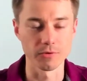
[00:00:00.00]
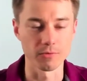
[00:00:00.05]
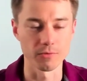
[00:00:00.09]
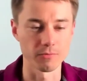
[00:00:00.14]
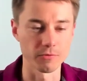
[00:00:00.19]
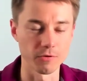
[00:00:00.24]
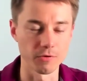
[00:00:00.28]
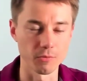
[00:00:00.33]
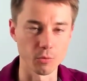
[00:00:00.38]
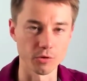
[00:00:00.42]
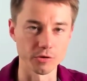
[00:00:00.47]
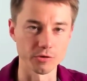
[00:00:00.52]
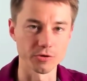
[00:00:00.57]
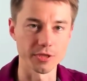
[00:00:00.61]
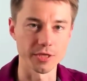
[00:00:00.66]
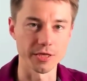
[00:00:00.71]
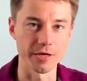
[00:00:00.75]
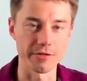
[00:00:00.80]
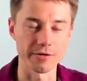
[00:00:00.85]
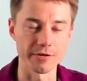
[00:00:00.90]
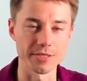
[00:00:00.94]
what you
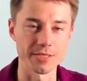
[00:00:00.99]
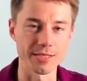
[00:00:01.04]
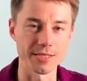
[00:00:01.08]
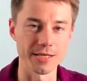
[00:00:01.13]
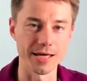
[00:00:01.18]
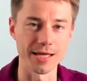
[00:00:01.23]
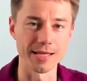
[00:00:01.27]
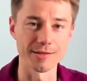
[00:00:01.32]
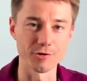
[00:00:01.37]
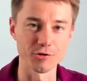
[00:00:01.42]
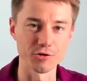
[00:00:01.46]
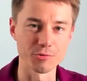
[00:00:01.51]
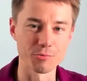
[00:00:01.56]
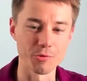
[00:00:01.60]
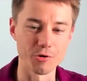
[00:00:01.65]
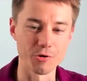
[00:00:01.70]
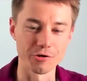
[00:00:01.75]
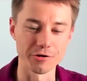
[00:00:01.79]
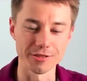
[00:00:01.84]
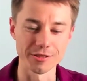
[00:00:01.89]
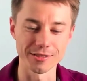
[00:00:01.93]
say, there's a lot
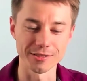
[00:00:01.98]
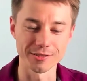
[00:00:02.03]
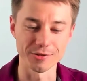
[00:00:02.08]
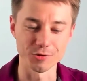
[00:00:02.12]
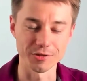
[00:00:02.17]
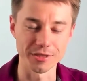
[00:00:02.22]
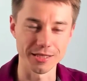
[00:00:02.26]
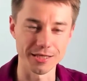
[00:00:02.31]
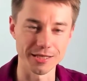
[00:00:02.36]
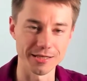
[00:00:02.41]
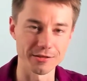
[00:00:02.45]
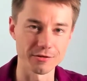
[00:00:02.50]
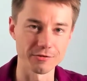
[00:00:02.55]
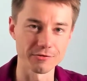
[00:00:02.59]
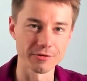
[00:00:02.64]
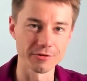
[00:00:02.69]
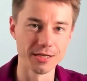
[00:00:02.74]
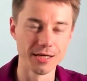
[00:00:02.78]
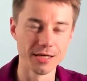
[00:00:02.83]
more to take care of.